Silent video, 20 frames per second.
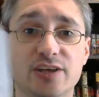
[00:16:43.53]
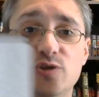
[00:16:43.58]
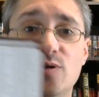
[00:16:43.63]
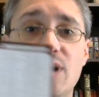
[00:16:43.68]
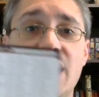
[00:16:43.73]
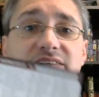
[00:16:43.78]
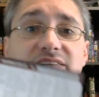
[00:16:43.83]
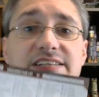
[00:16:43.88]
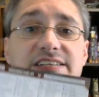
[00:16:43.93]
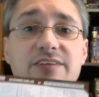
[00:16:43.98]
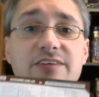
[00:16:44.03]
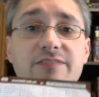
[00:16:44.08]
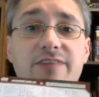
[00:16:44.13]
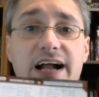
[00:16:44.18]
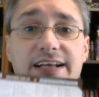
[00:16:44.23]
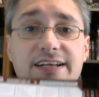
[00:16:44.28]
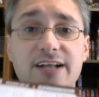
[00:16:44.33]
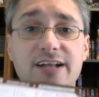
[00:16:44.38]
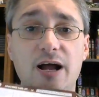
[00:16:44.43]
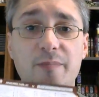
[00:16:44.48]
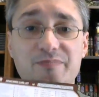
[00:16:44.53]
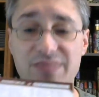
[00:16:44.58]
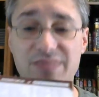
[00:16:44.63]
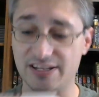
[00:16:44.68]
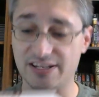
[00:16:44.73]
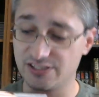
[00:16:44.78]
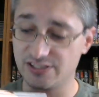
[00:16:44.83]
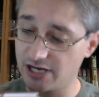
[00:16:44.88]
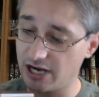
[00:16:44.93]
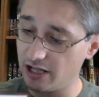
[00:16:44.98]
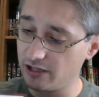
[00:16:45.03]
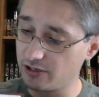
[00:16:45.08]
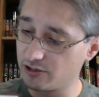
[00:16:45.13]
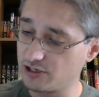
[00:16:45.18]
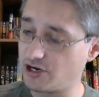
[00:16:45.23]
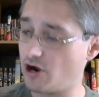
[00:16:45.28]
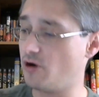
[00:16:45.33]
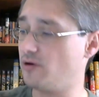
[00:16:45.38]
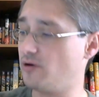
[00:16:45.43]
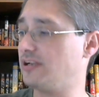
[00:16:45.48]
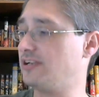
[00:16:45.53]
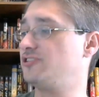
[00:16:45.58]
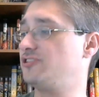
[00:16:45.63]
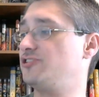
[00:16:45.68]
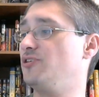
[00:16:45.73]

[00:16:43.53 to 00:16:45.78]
You have it divided up. It's color-coded